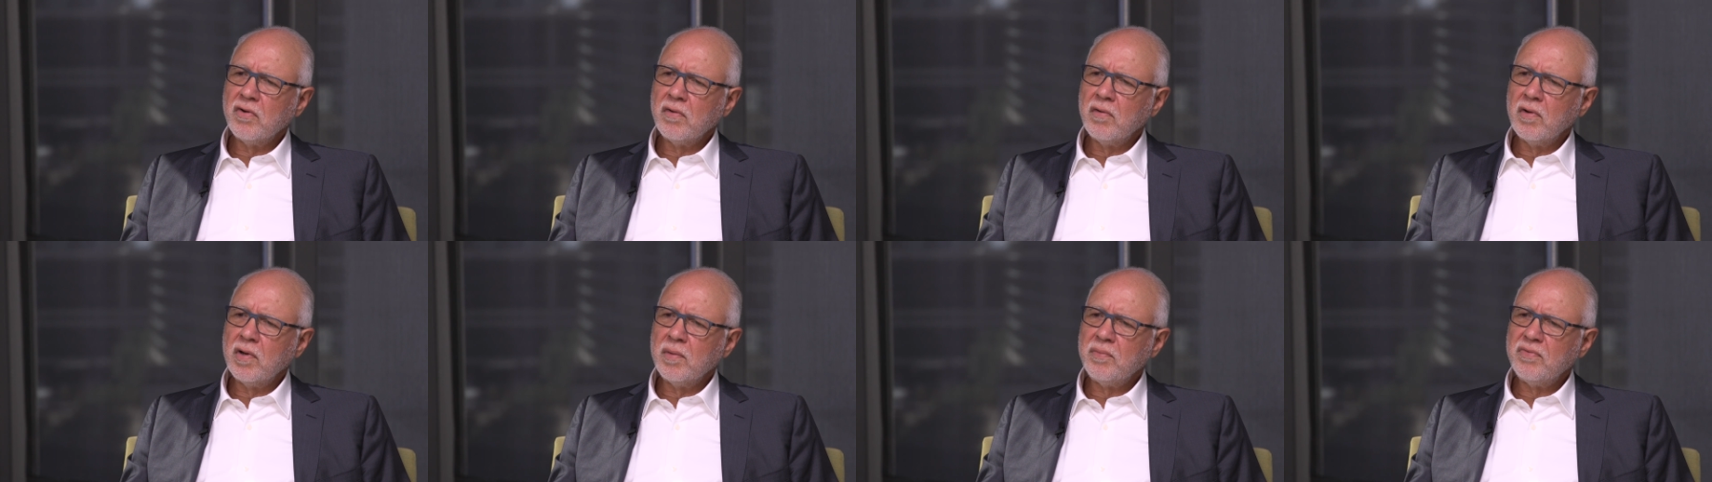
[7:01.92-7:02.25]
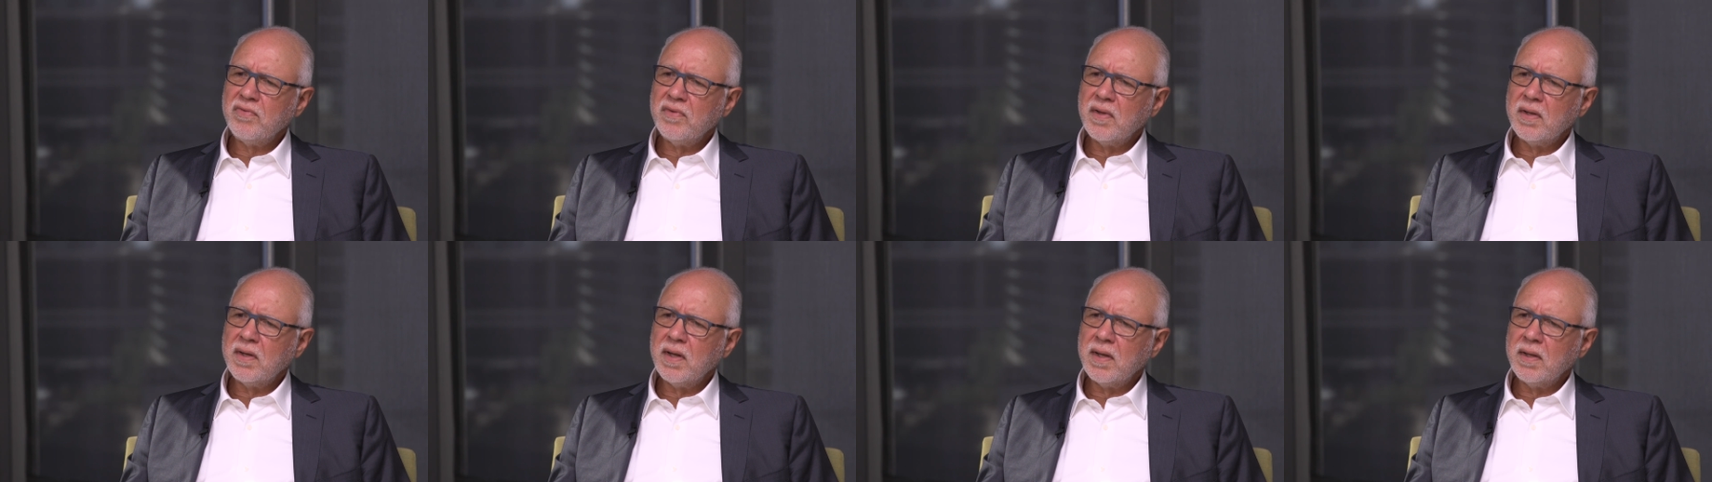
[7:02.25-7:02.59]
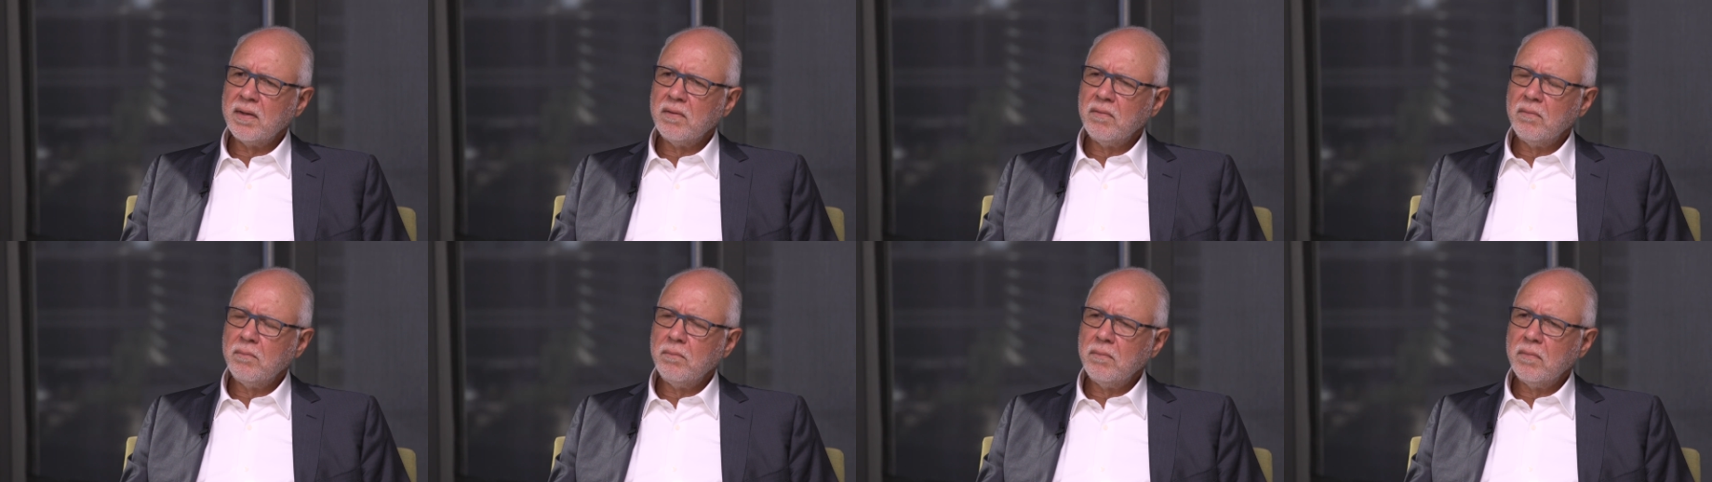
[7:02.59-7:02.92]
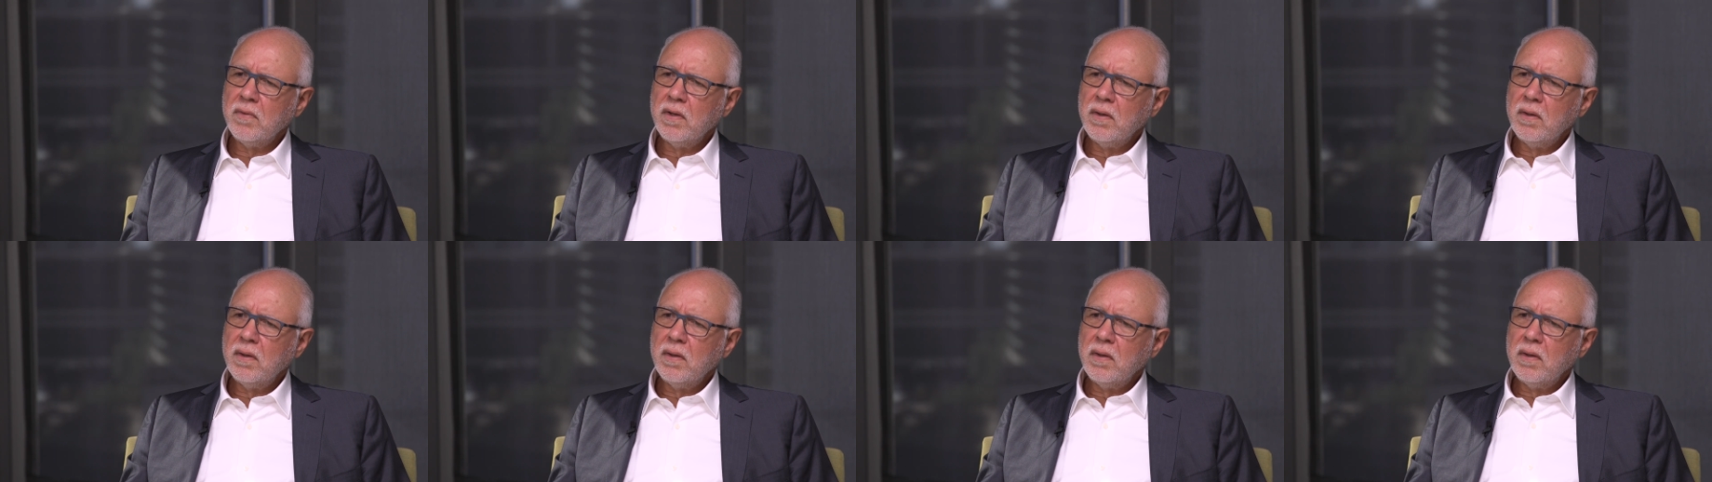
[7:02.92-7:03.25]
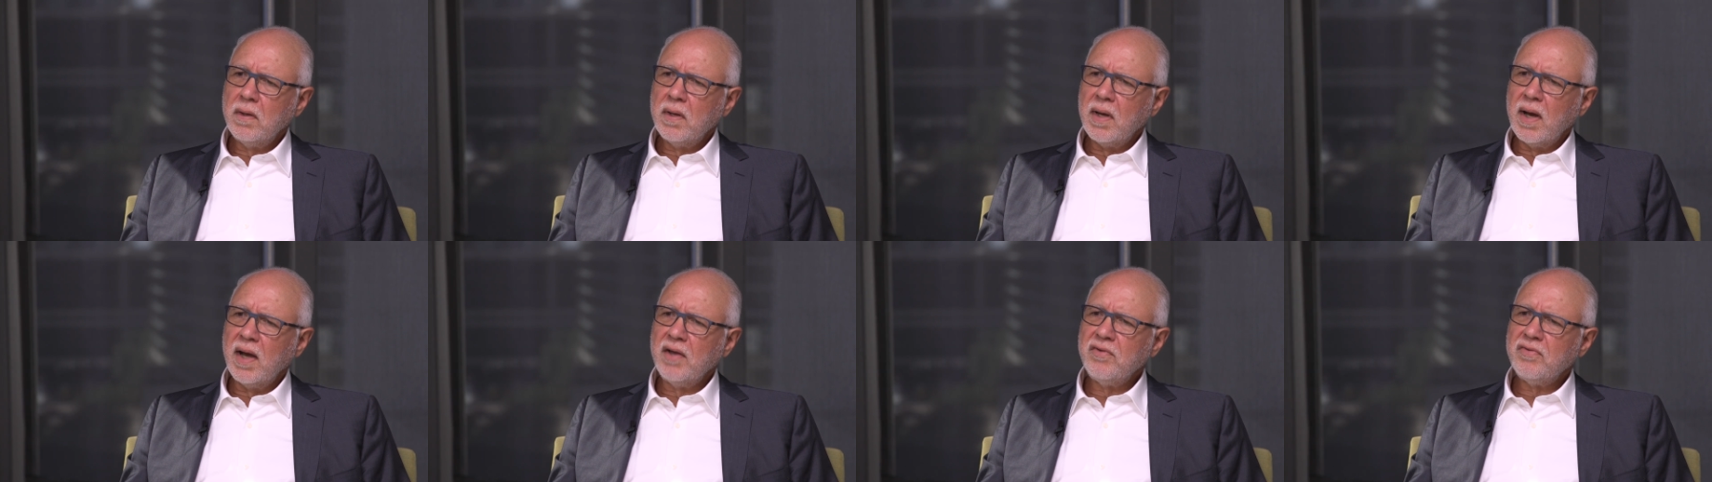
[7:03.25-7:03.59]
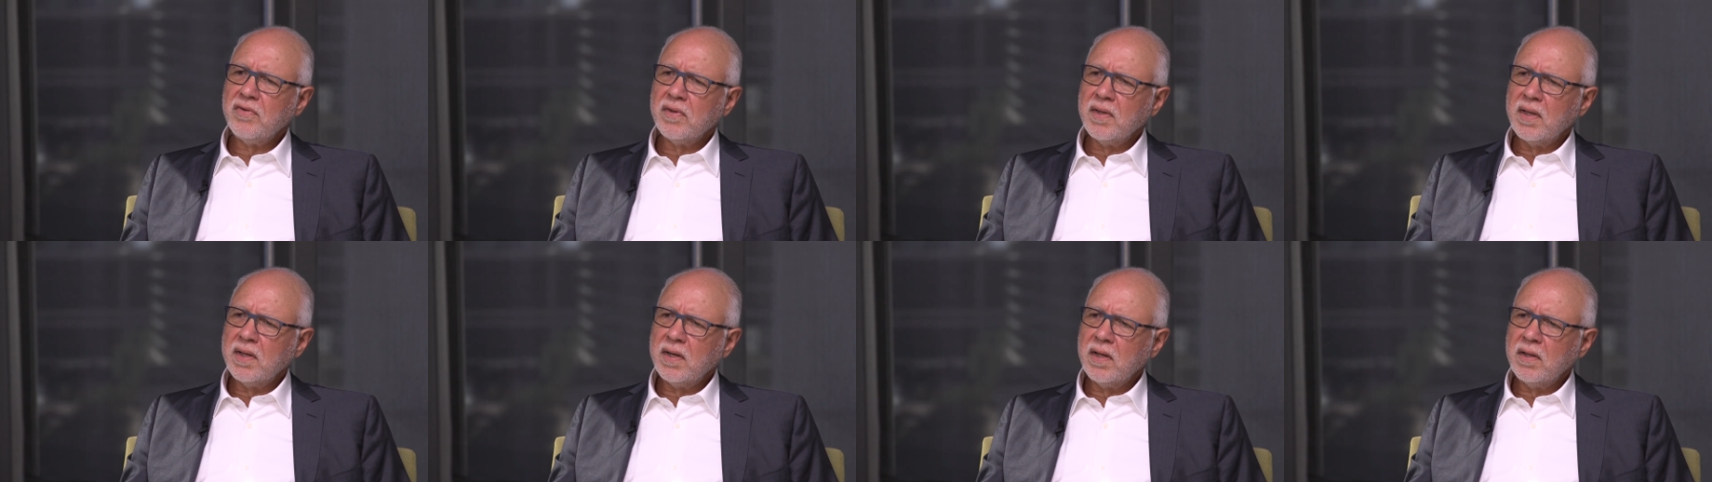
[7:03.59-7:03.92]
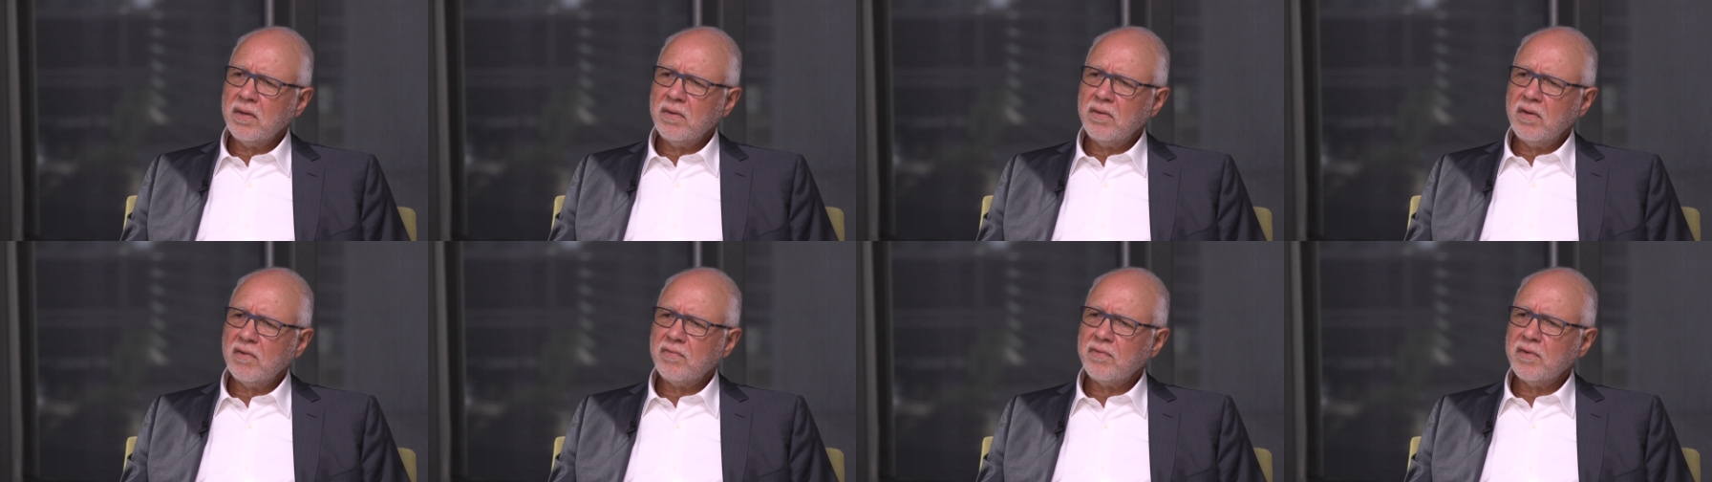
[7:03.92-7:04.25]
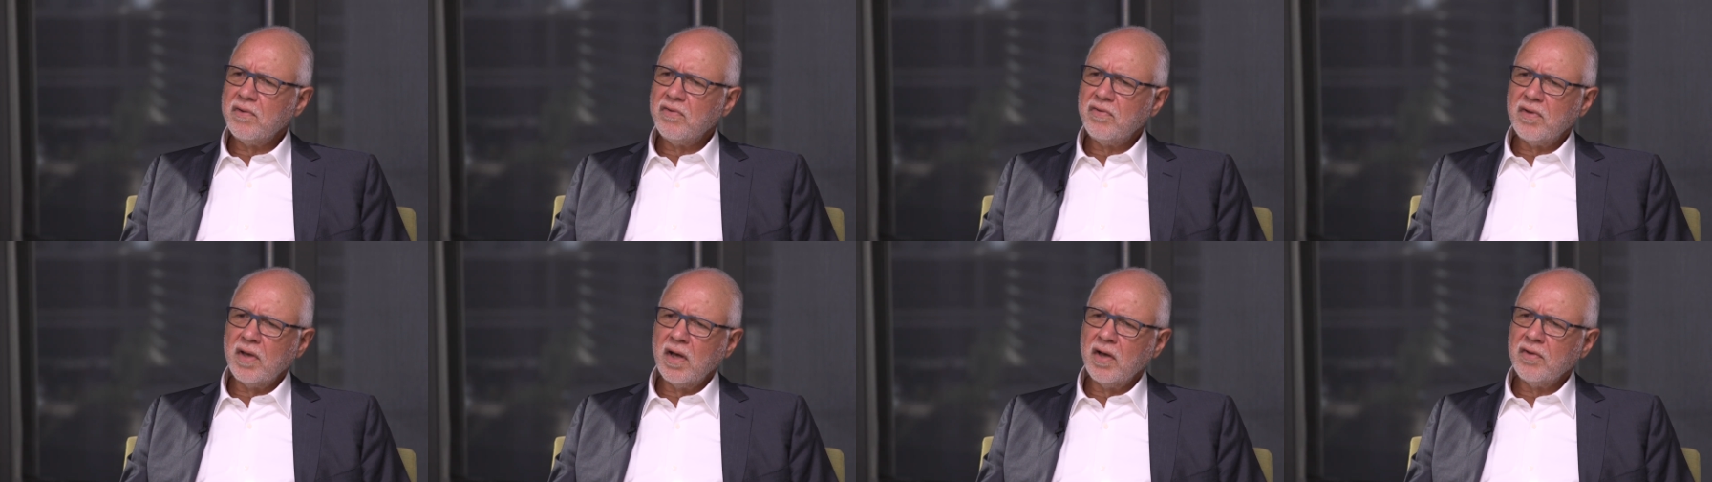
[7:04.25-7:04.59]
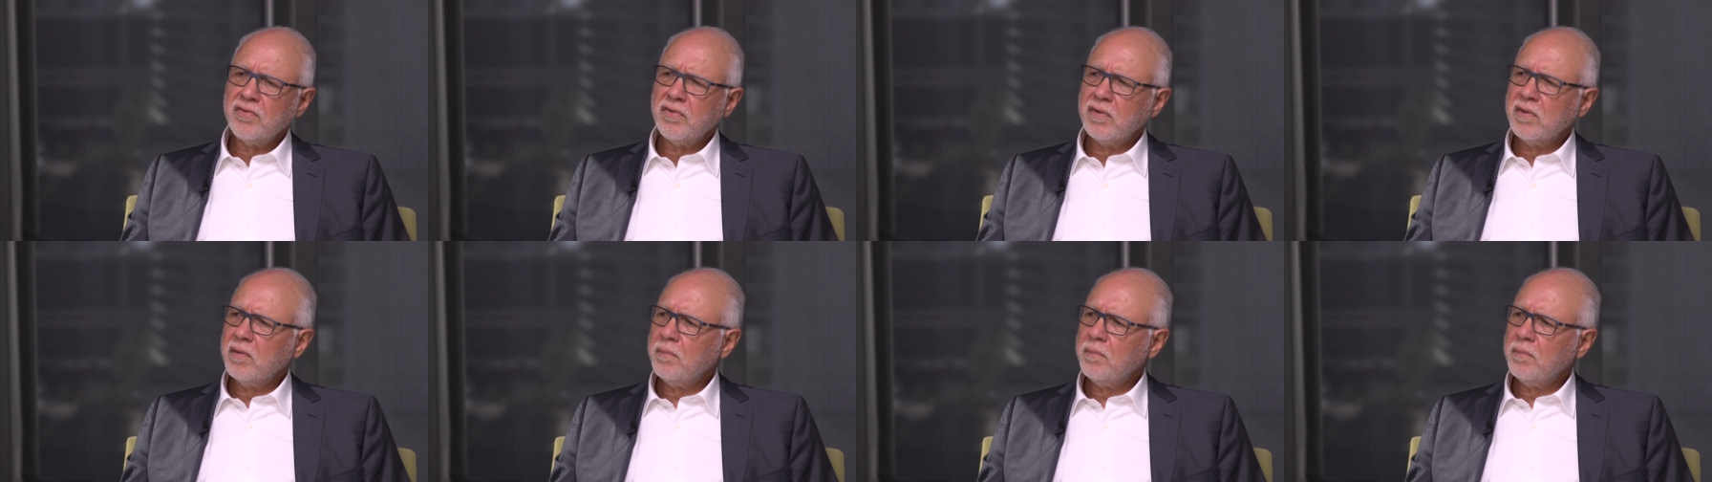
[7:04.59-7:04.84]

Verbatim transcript: groups that had isolated different cells on